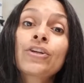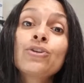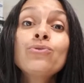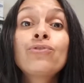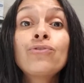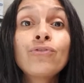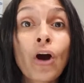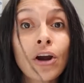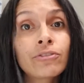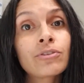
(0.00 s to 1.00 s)
you
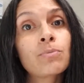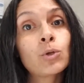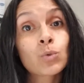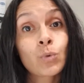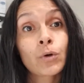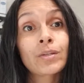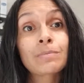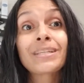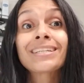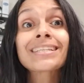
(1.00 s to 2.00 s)
far from those worries
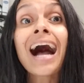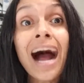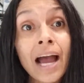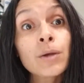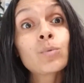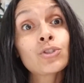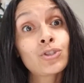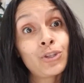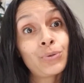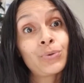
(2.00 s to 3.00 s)
because I was
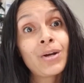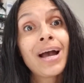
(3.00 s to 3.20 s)
you.